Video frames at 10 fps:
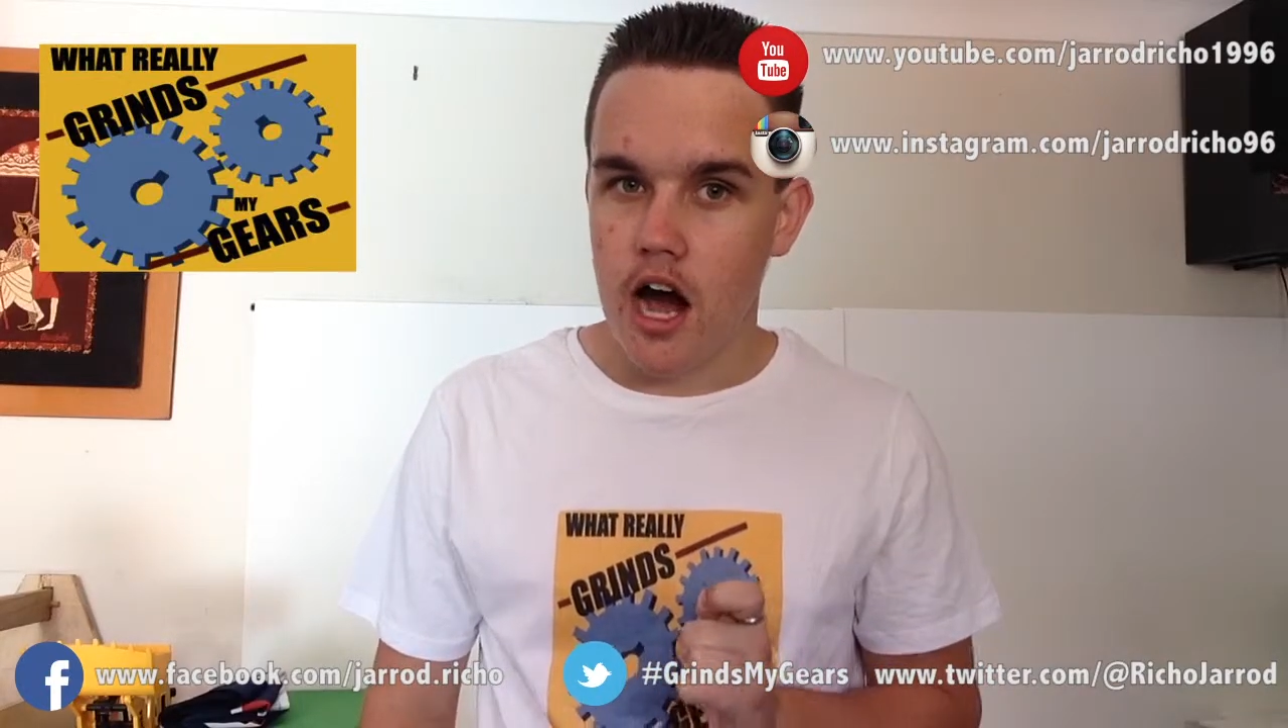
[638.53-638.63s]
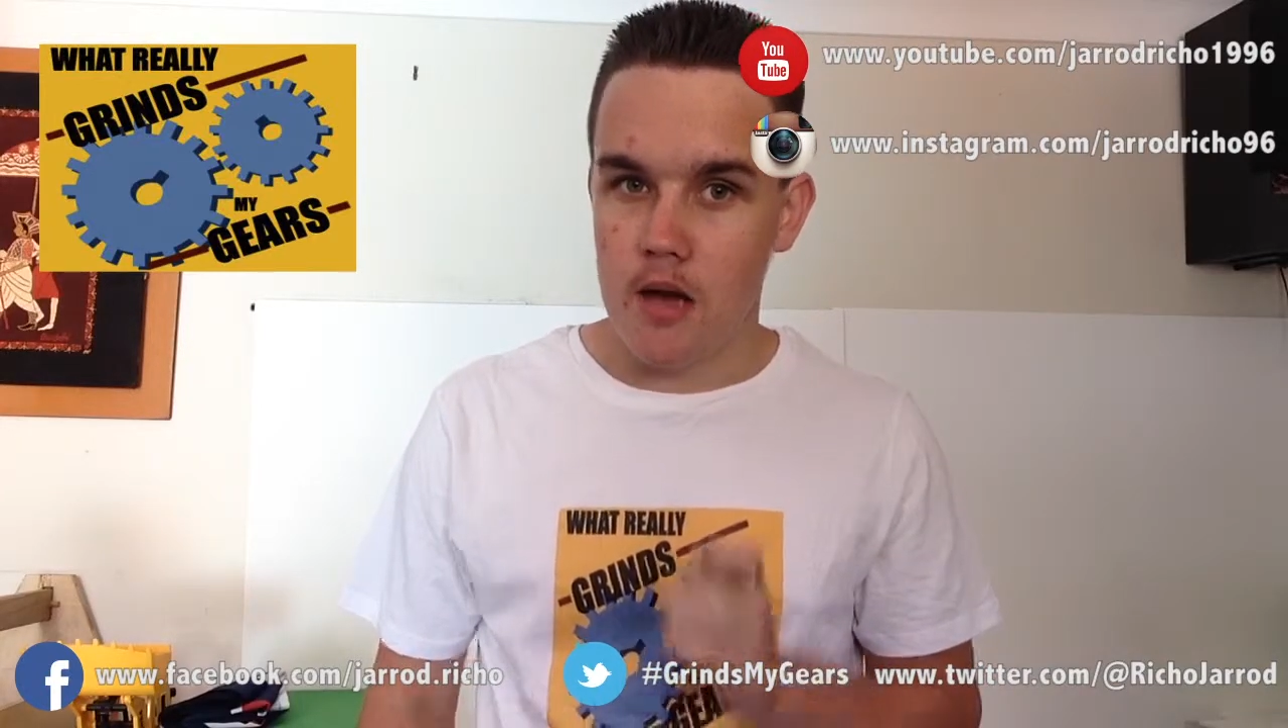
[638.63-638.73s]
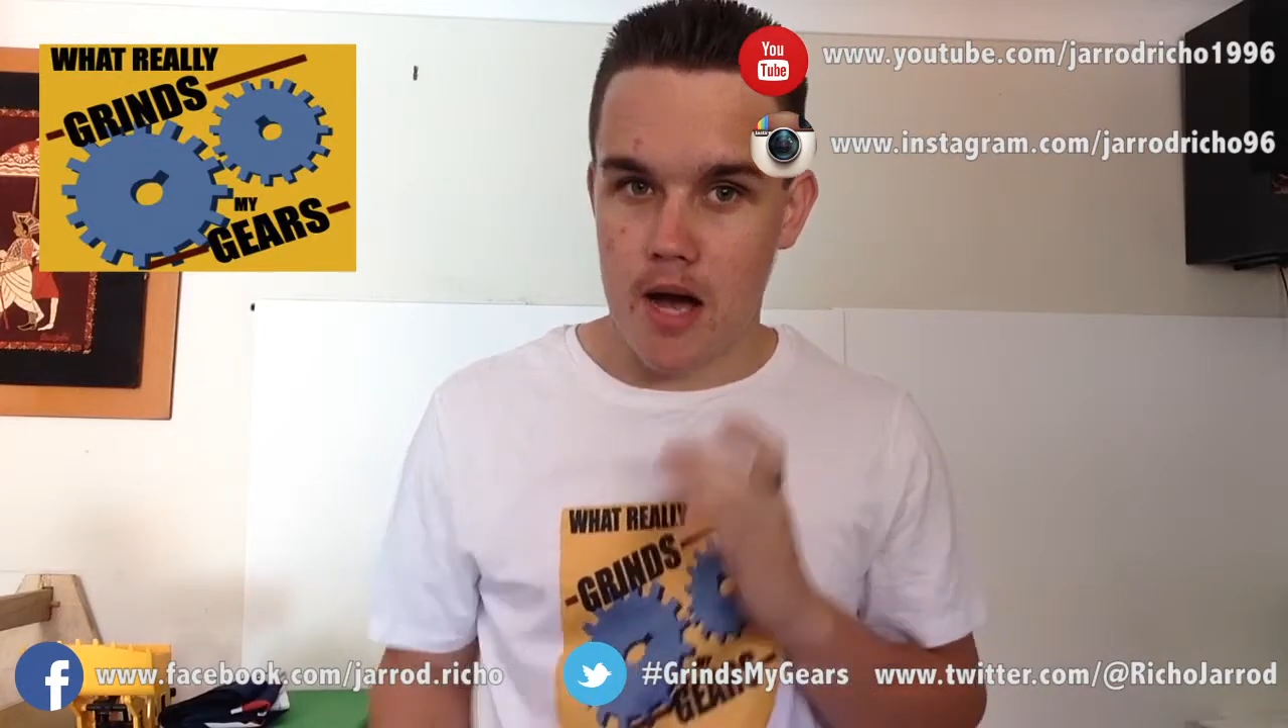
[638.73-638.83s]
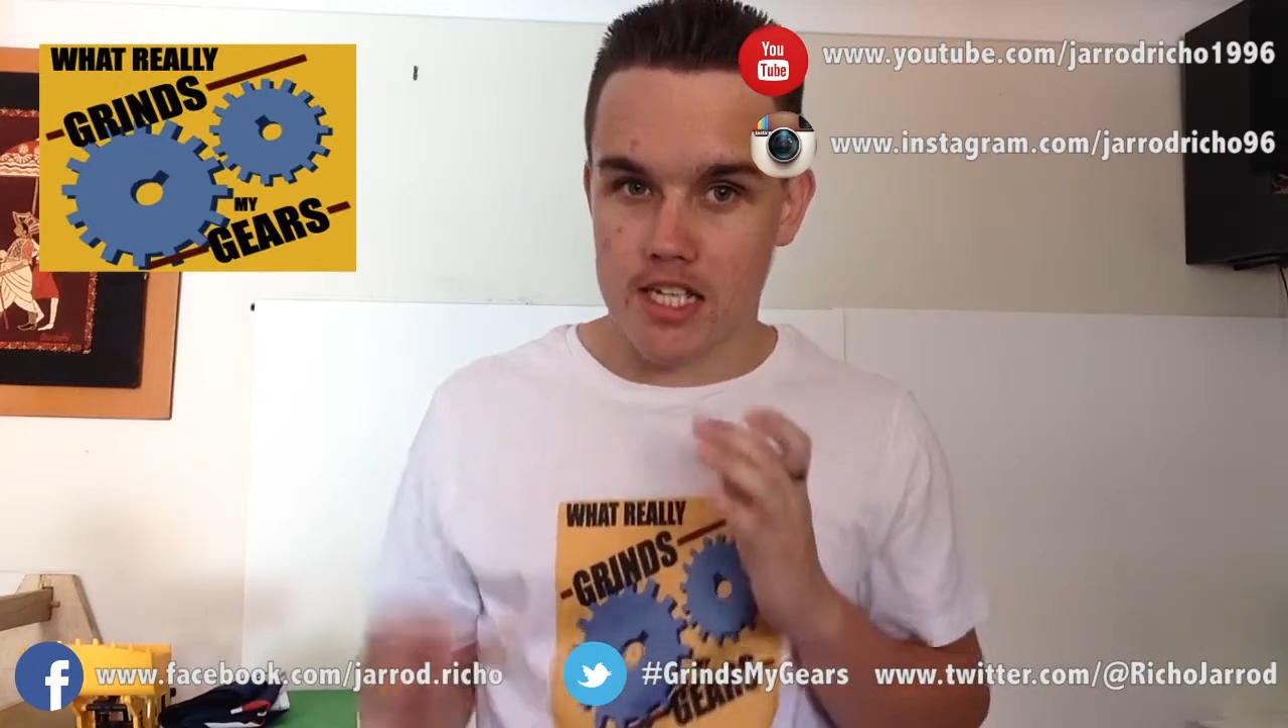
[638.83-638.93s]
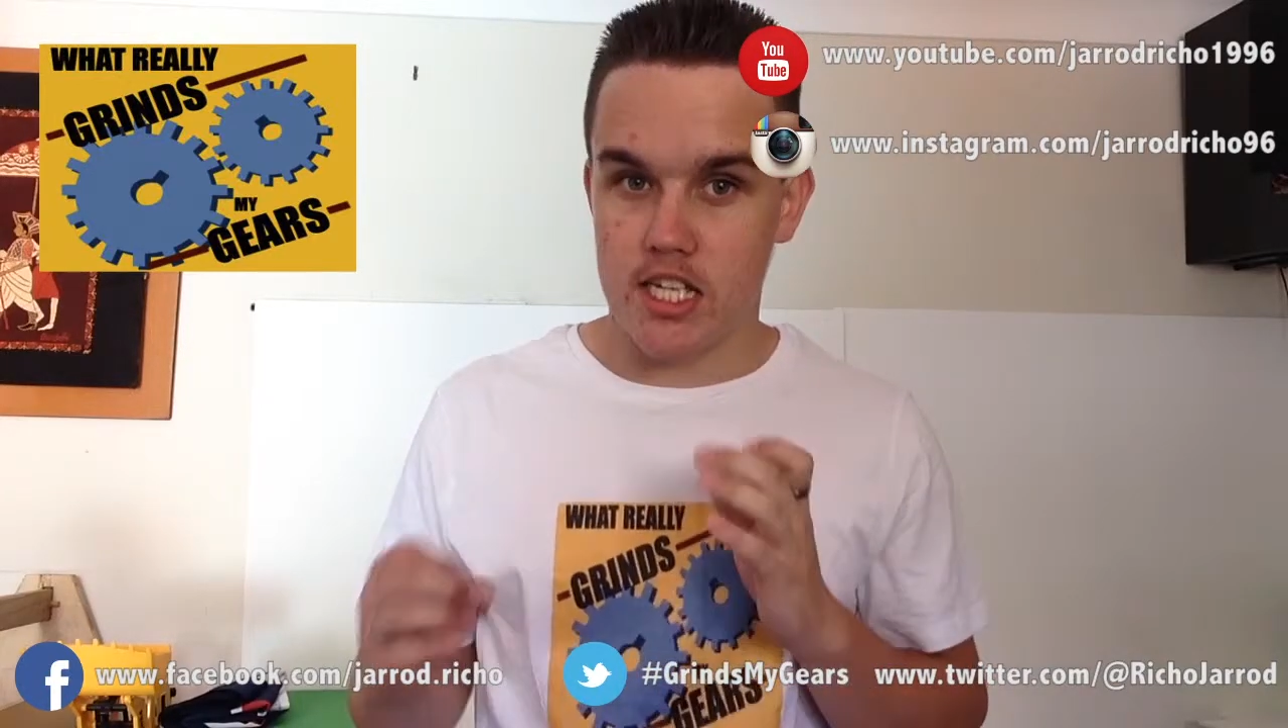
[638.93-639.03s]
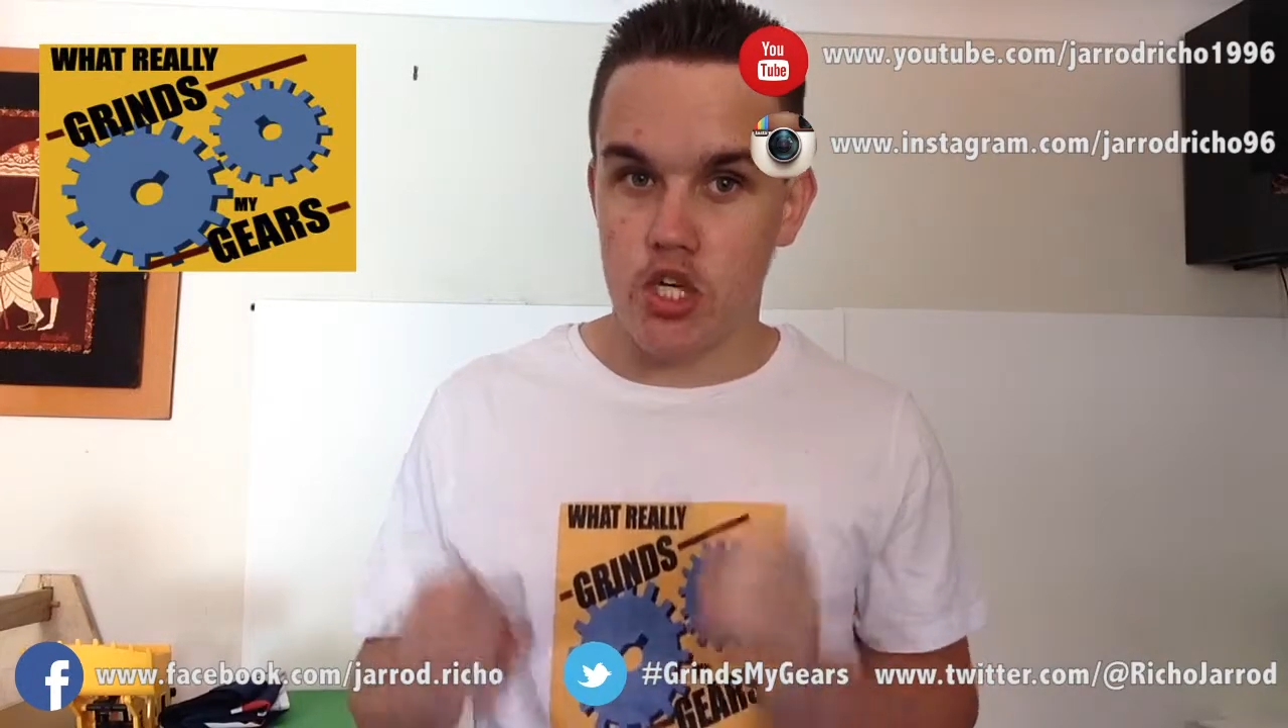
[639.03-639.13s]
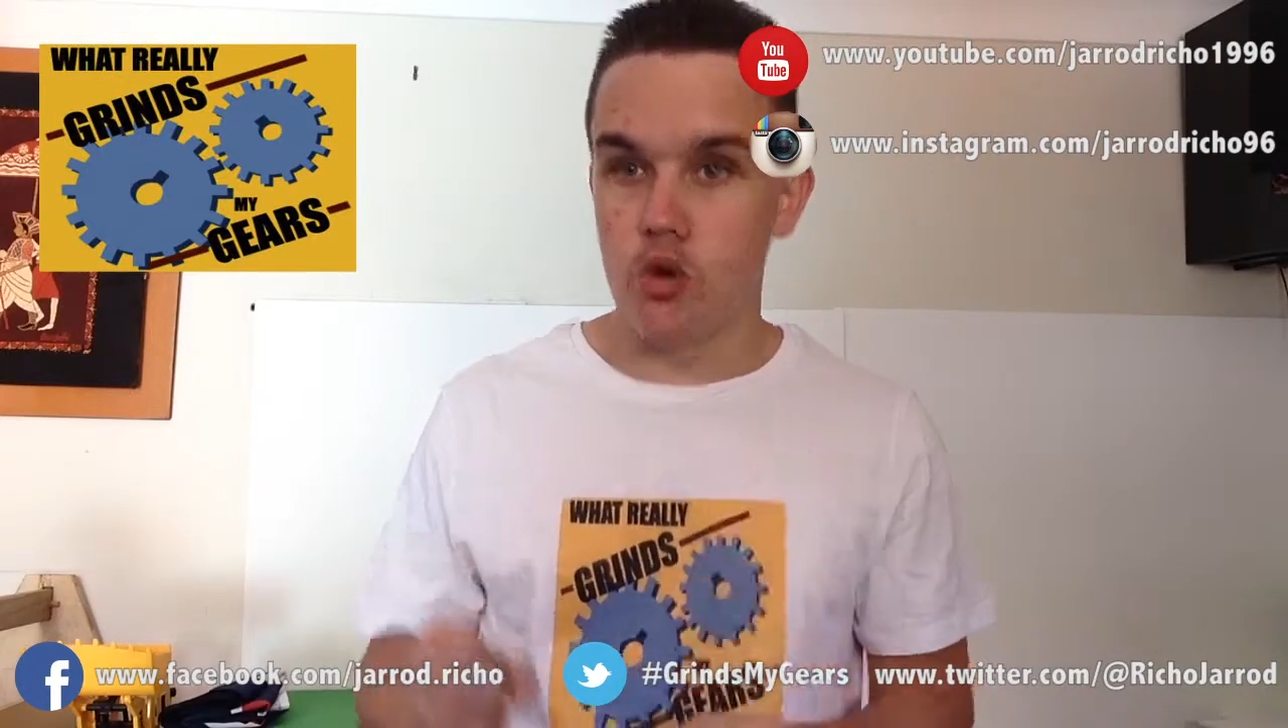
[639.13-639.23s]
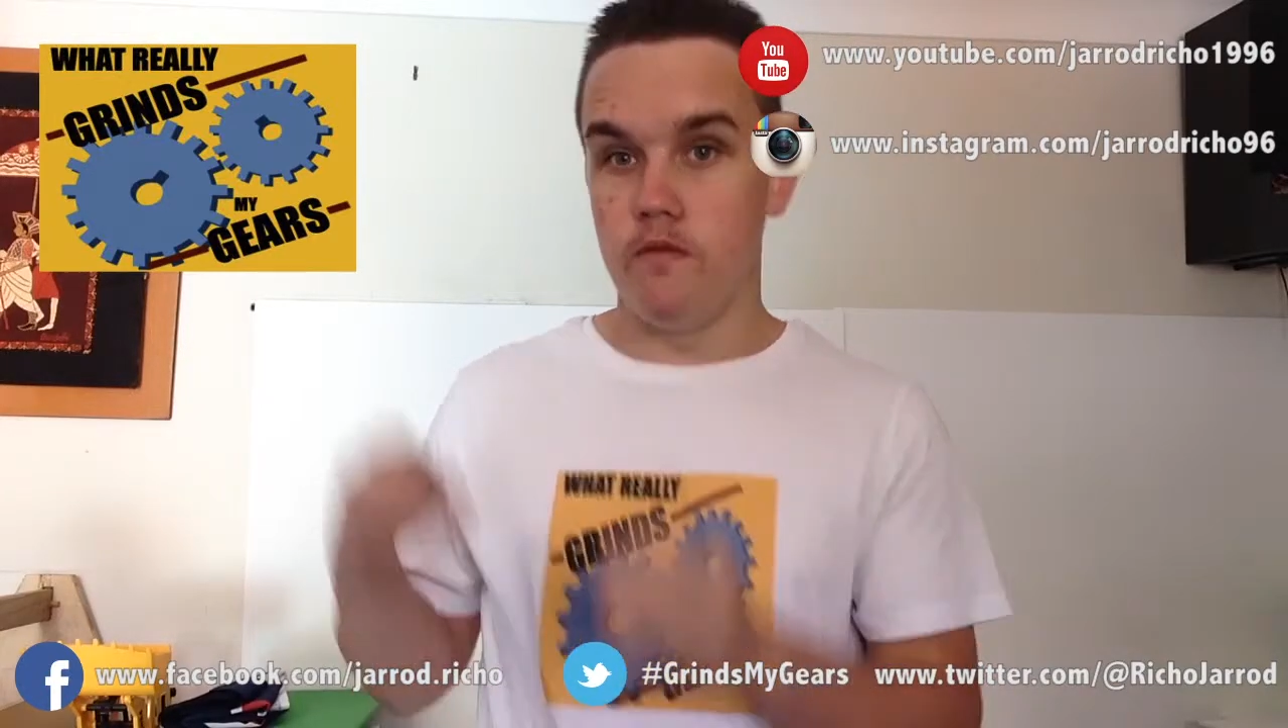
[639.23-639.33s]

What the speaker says: I'm asking you